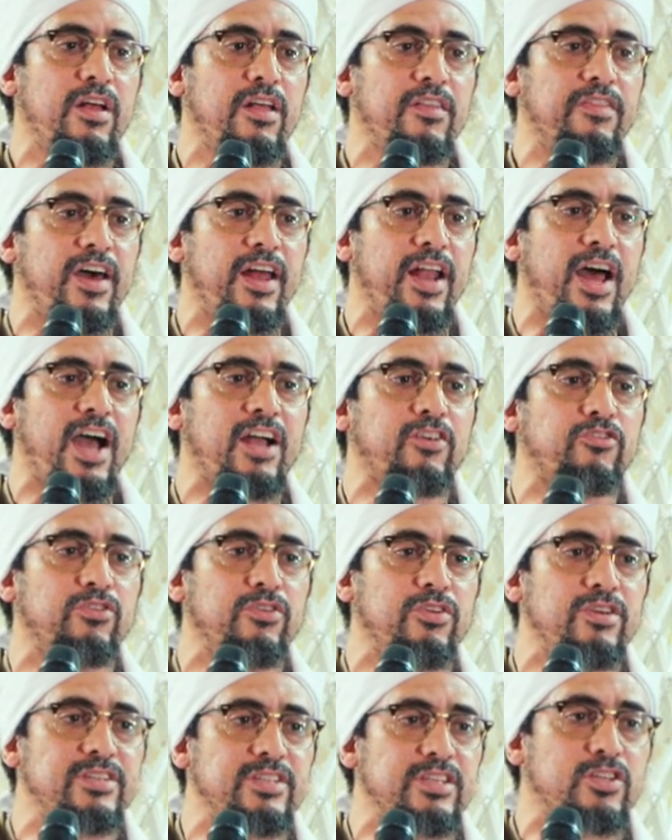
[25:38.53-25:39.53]
that
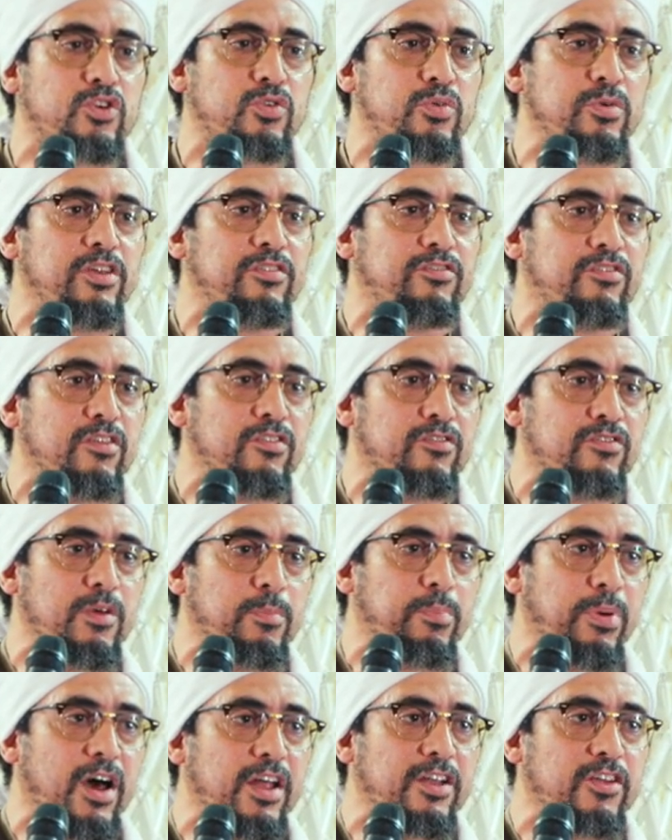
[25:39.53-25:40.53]
actually decreases the
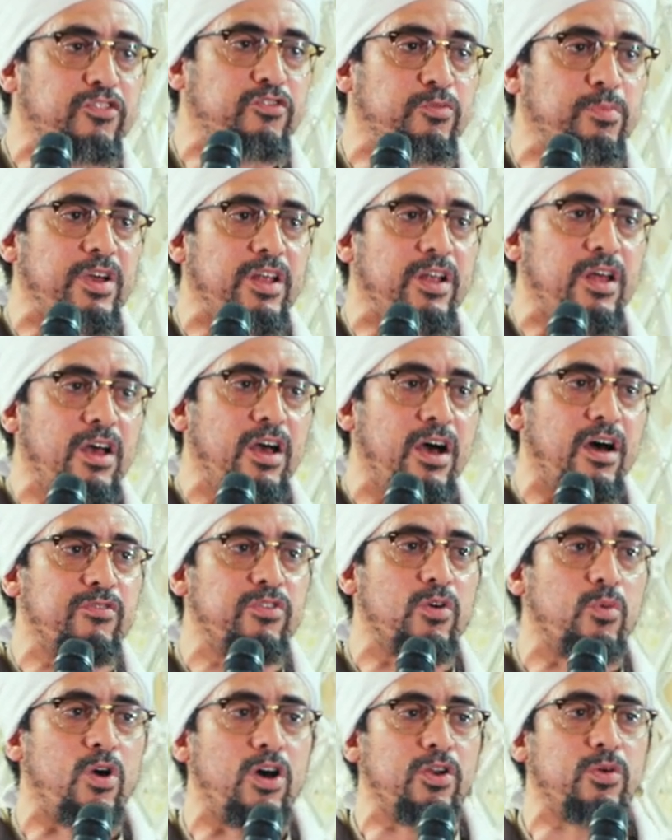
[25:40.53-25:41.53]
punishment of
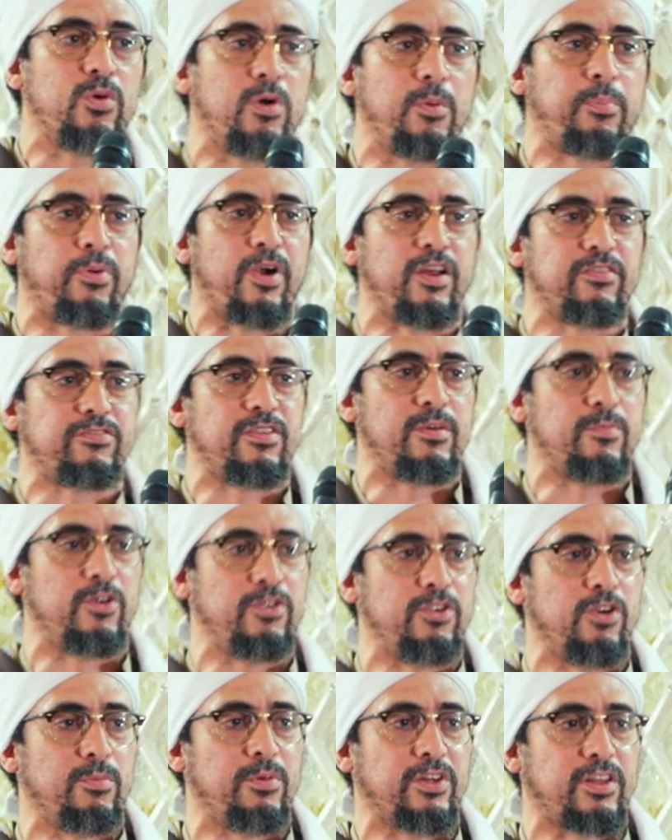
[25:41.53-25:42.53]
the one who oppressed them on Yawm